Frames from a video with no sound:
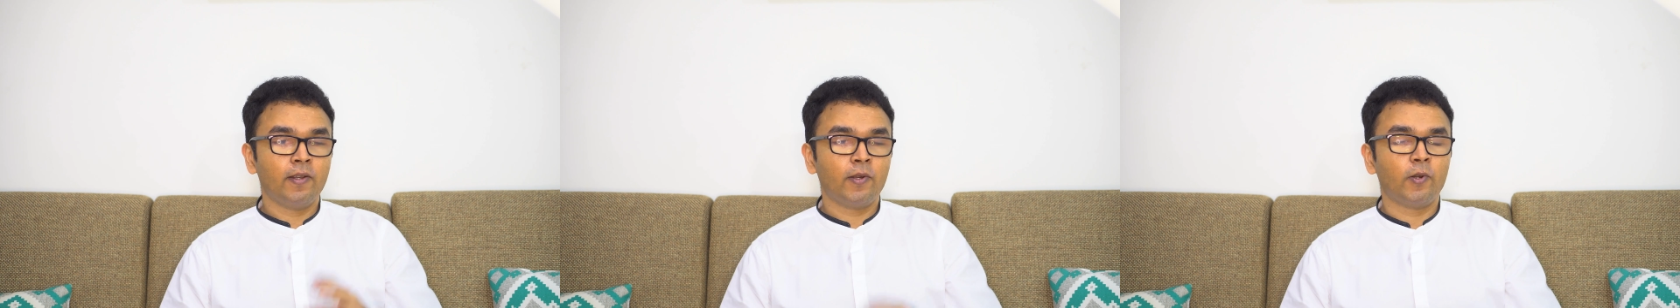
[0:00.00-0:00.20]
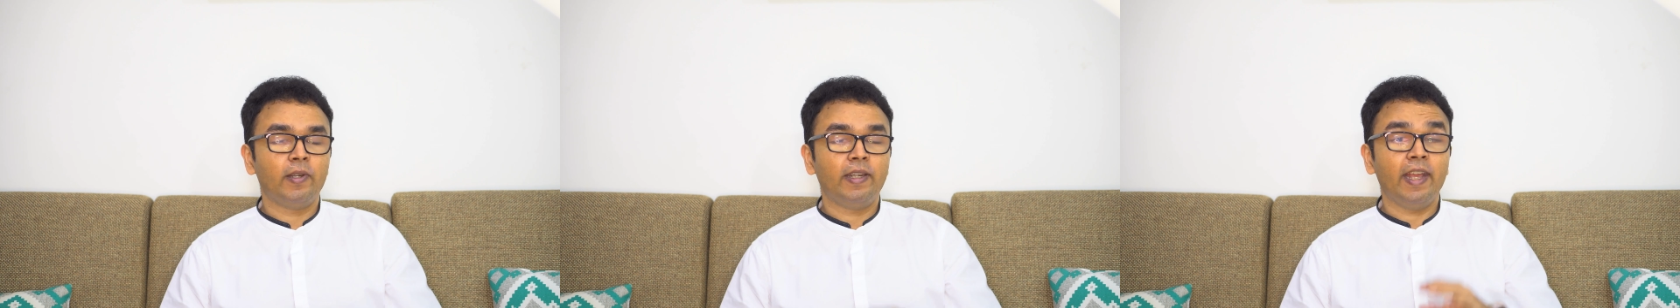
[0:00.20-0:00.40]

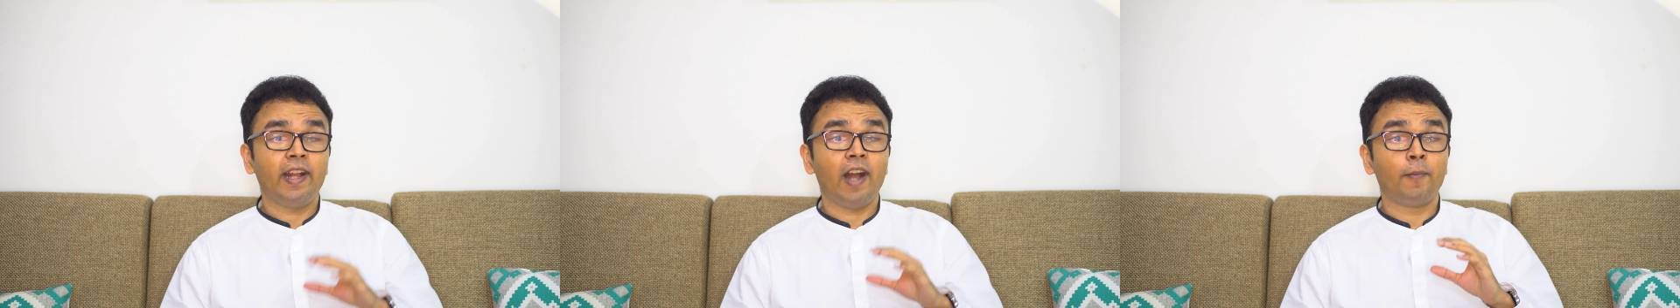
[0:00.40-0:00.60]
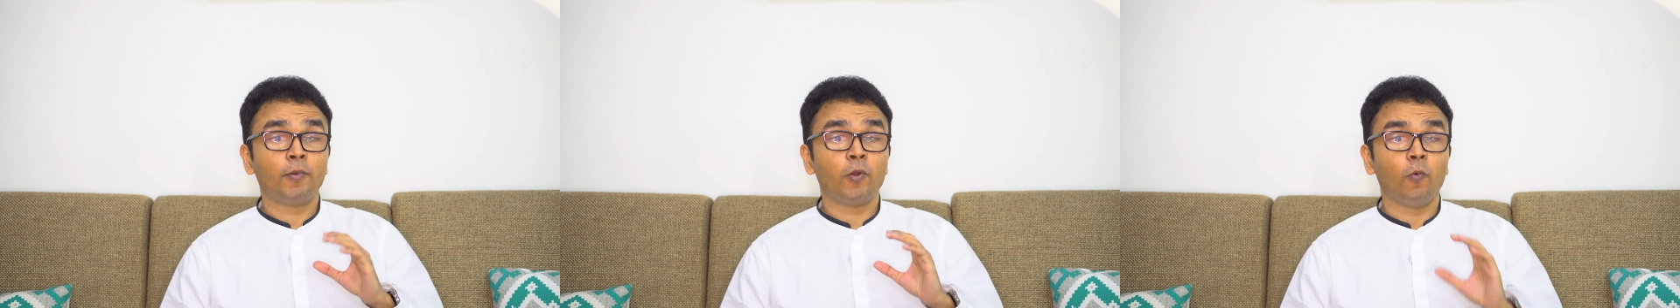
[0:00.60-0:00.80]
could
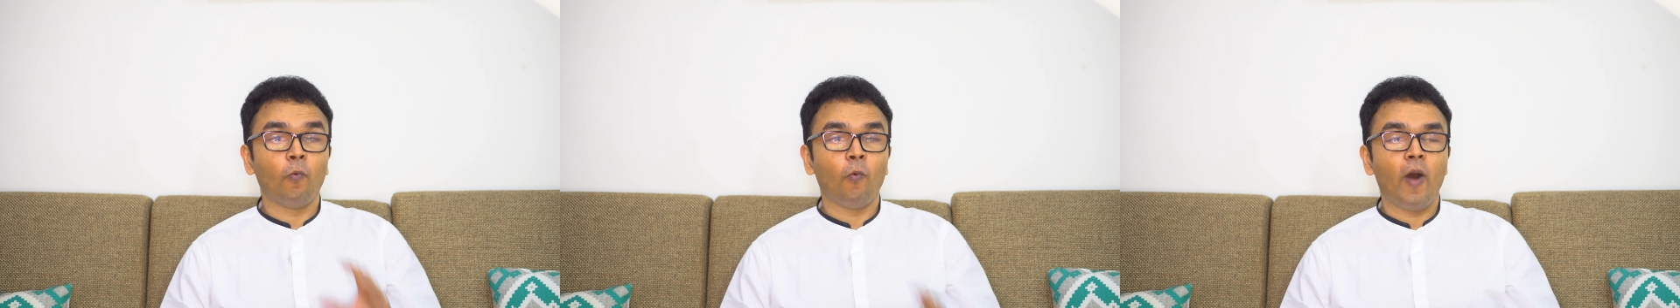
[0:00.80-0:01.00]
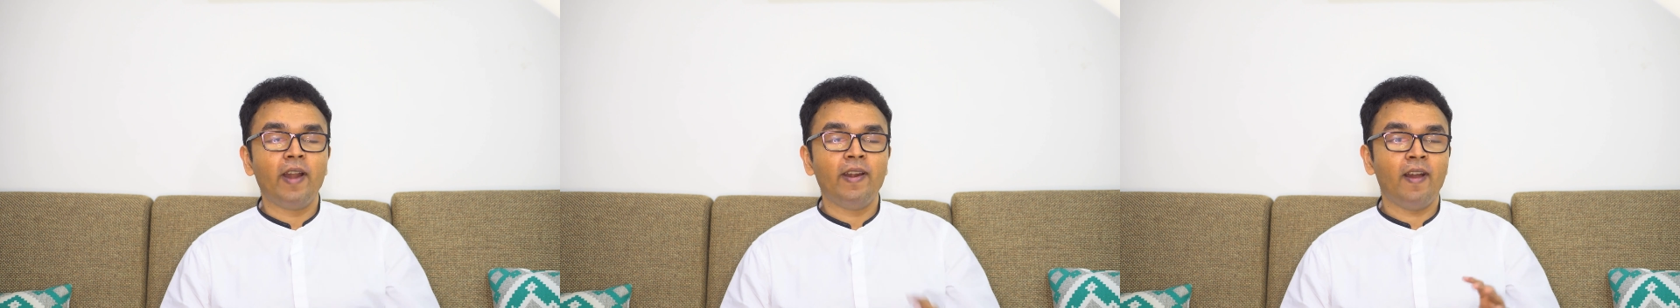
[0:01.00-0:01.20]
take up to
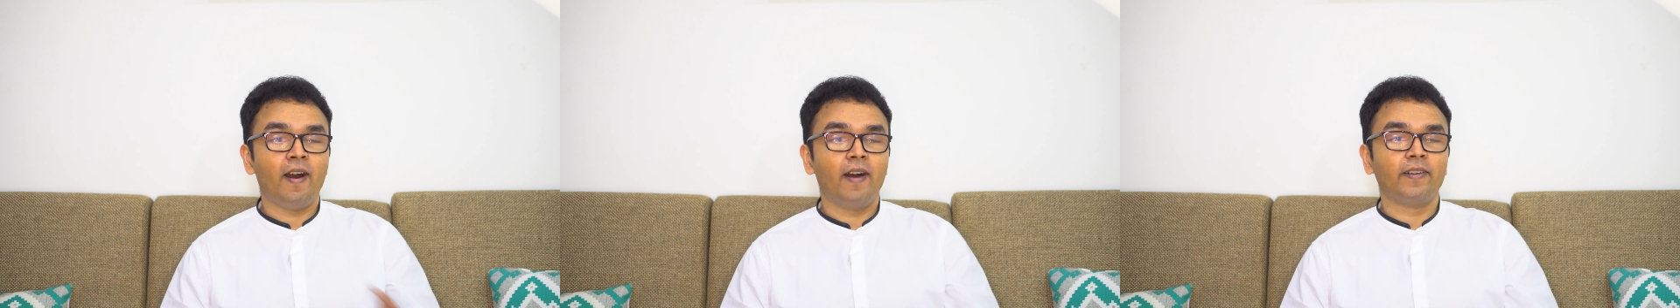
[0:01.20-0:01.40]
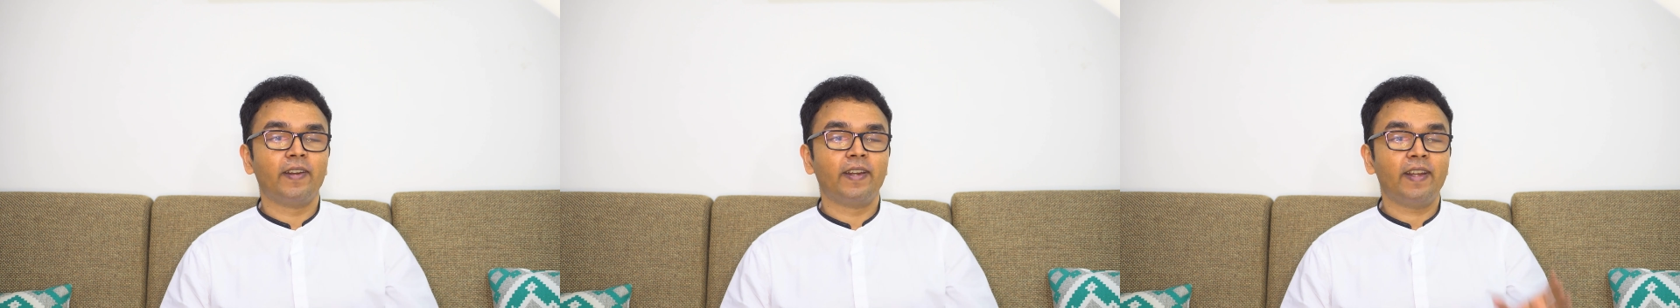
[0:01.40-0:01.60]

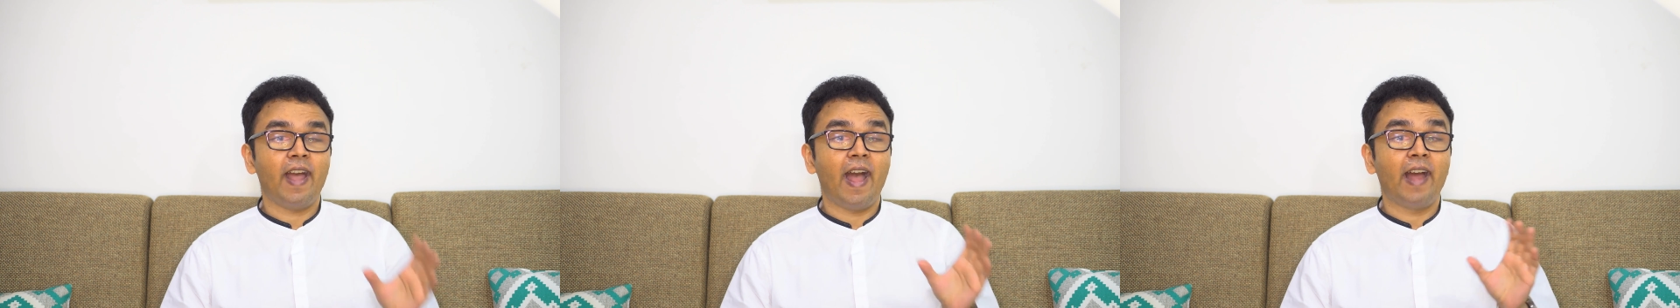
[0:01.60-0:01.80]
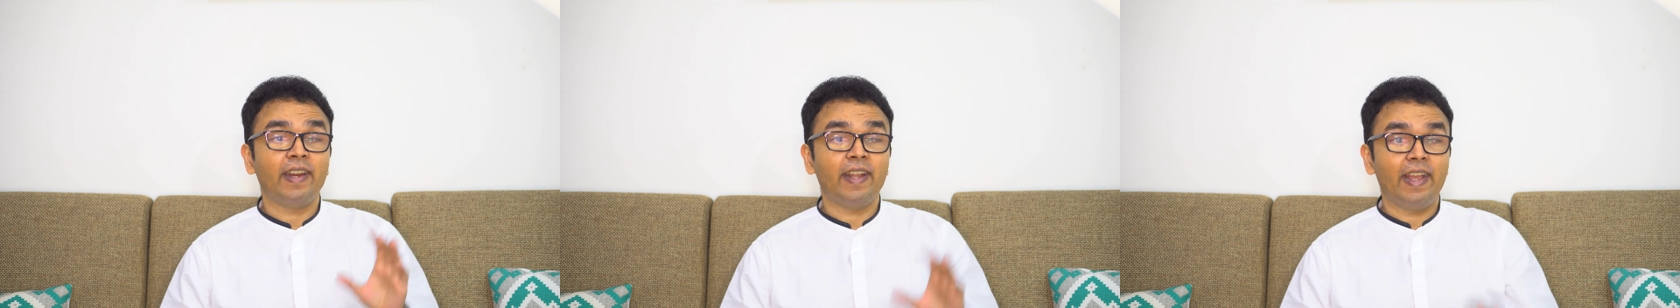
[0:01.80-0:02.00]

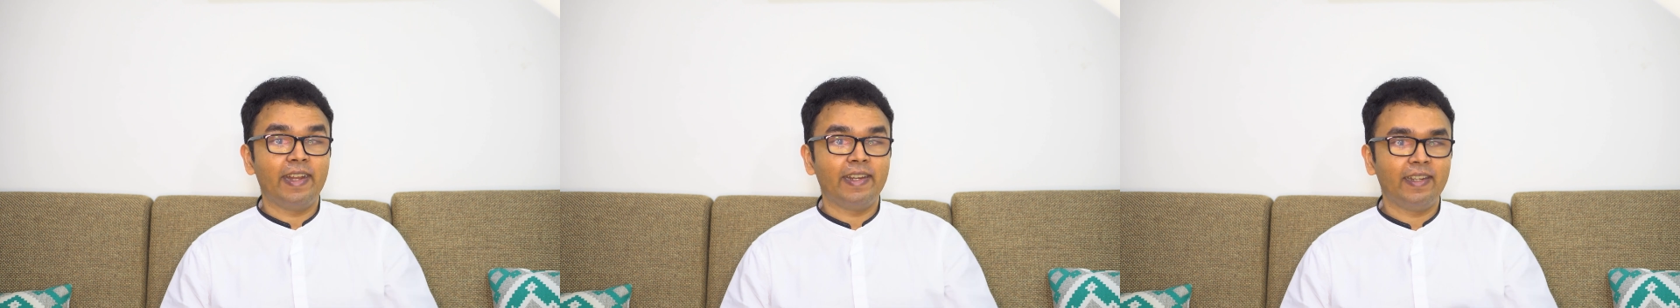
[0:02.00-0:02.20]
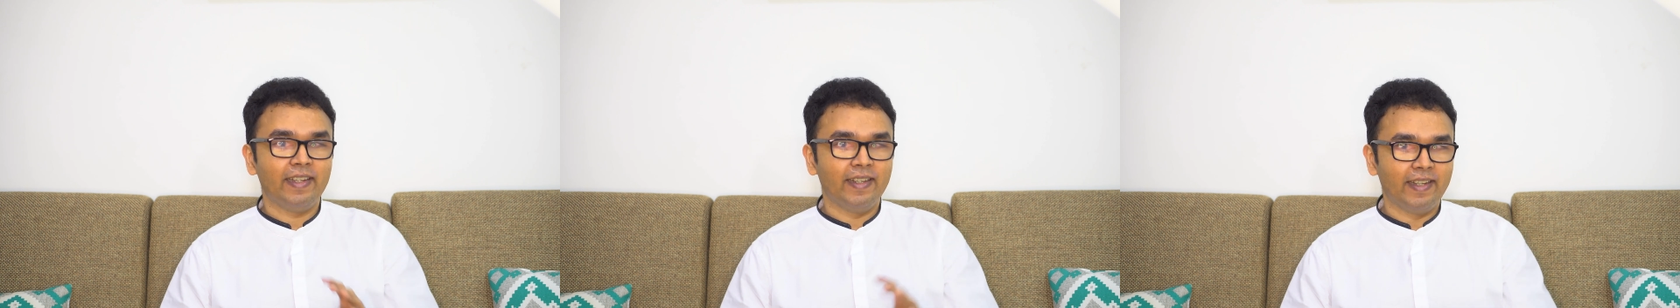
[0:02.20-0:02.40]

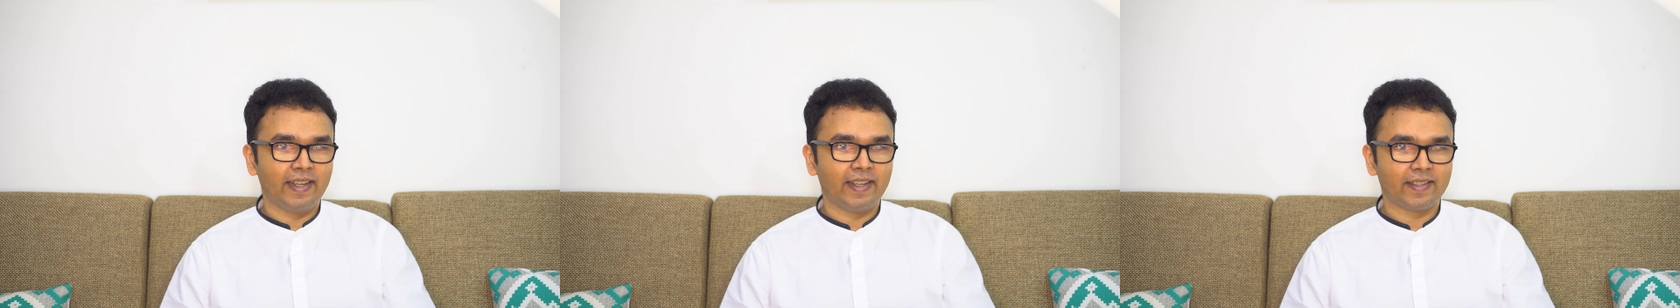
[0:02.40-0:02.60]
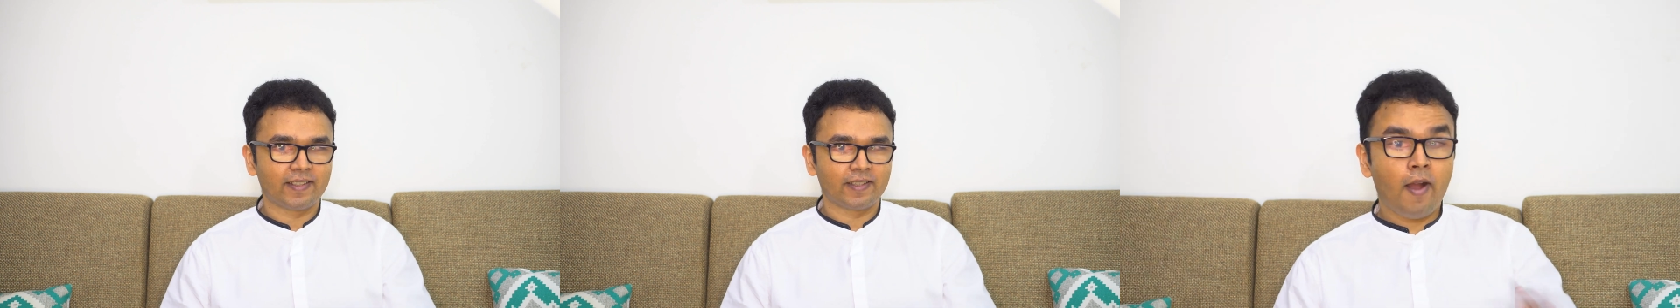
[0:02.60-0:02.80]
180
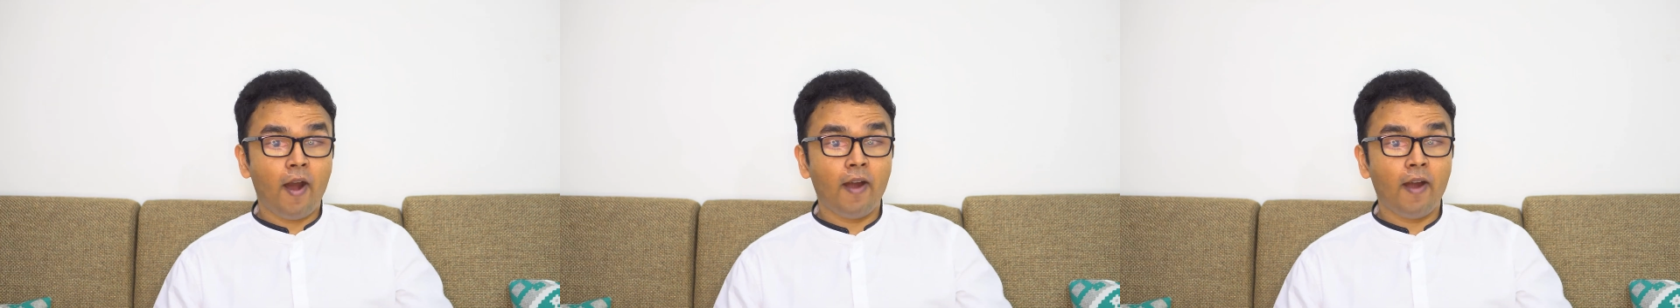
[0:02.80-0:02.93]
days.